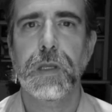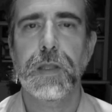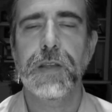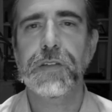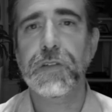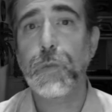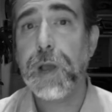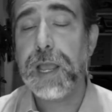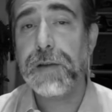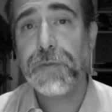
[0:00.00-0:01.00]
This is a
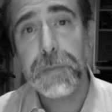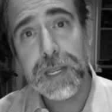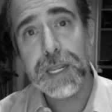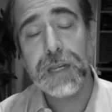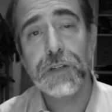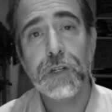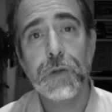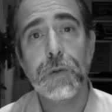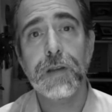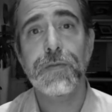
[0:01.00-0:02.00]
way for me
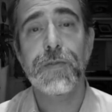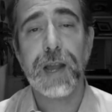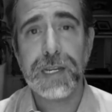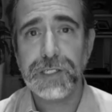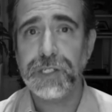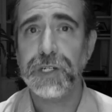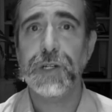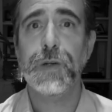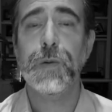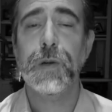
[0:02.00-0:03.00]
to invite
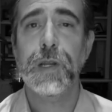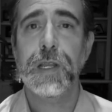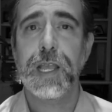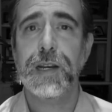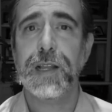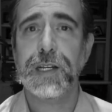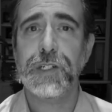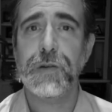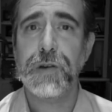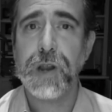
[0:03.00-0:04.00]
you and let
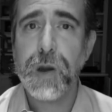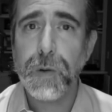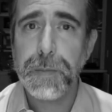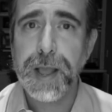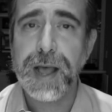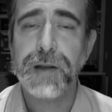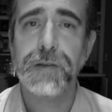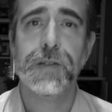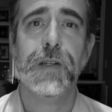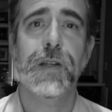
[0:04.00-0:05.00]
you know
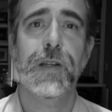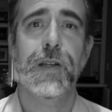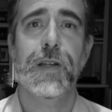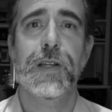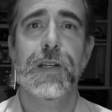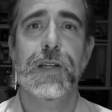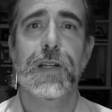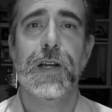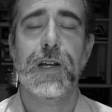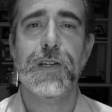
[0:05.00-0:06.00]
about
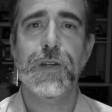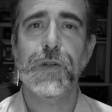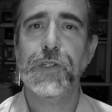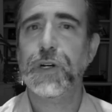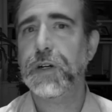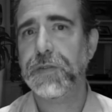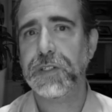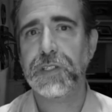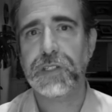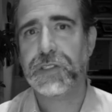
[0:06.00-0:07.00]
a new
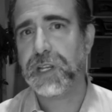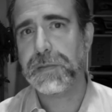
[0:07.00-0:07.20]
service at St.